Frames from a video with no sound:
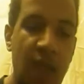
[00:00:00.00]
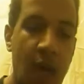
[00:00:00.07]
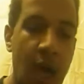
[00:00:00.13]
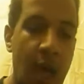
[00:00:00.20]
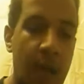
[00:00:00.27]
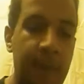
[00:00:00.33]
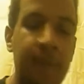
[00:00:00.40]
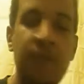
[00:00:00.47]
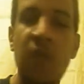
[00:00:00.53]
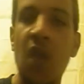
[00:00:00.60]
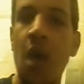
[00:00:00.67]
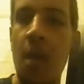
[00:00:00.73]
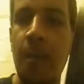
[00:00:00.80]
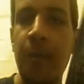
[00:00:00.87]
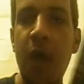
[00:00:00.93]

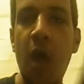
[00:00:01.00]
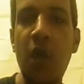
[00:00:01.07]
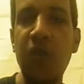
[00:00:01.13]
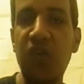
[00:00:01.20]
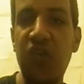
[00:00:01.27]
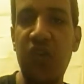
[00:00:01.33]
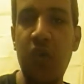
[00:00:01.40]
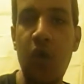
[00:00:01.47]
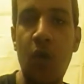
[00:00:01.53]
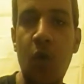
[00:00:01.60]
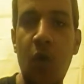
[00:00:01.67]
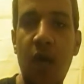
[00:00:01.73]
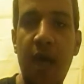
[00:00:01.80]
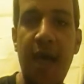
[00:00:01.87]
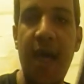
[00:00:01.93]
Part
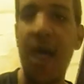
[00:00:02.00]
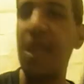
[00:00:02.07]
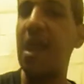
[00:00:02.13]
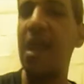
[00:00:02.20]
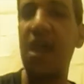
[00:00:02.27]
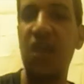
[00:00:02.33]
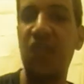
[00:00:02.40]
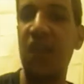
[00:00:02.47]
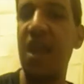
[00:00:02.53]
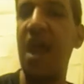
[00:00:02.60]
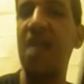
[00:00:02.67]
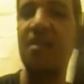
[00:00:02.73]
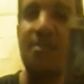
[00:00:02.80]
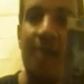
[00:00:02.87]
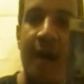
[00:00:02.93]
2, like I said,
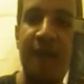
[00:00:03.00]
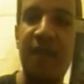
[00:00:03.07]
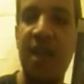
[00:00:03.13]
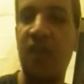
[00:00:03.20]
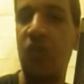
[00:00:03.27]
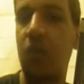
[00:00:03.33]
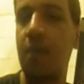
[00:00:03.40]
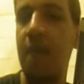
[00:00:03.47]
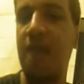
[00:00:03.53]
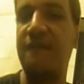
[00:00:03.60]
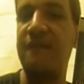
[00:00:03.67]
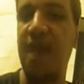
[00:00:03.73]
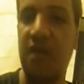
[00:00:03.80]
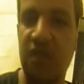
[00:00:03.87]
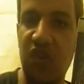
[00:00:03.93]
I love it. It's one of my
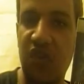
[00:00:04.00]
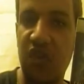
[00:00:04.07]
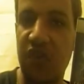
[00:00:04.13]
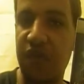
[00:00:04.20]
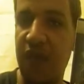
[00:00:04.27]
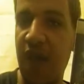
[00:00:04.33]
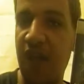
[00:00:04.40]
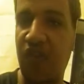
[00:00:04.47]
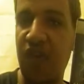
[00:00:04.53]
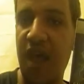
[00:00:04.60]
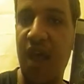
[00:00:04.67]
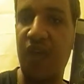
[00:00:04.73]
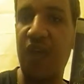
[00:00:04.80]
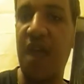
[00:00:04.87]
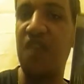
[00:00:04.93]
favorites in the
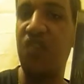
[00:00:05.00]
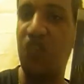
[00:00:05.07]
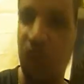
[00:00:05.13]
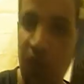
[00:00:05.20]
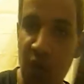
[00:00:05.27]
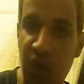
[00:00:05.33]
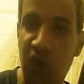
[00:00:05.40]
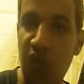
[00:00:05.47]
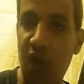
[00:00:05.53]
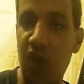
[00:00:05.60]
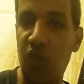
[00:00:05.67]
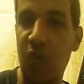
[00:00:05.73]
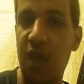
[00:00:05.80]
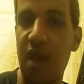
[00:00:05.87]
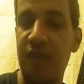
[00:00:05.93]
franchise. I do enjoy
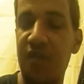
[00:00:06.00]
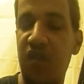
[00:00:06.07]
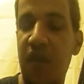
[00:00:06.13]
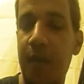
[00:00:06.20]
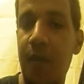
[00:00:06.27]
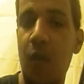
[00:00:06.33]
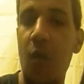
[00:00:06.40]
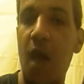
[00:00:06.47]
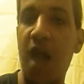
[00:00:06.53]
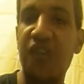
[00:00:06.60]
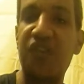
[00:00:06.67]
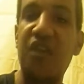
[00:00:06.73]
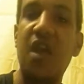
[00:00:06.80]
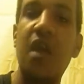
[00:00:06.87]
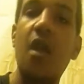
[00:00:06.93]
this one every time I
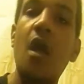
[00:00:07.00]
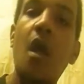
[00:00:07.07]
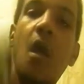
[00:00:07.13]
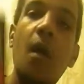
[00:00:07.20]
watch it.